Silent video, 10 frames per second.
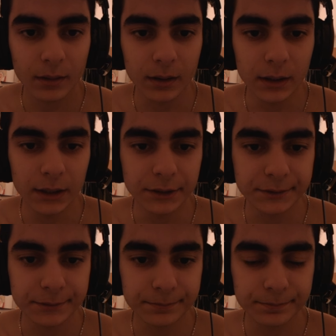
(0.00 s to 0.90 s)

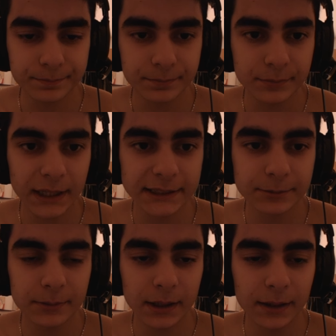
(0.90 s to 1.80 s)
and that's
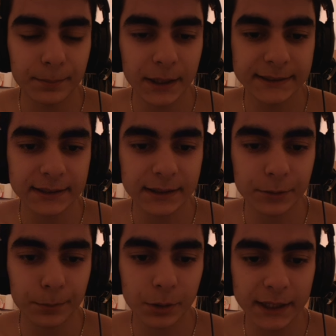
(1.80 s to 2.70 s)
basically
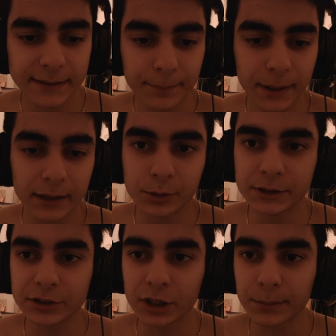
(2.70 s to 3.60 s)
when price came back into
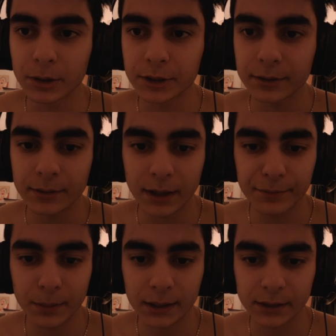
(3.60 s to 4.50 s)
this order block
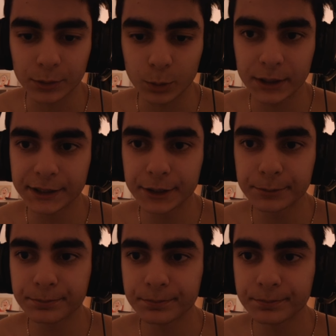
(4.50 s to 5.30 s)
I've marked out right here.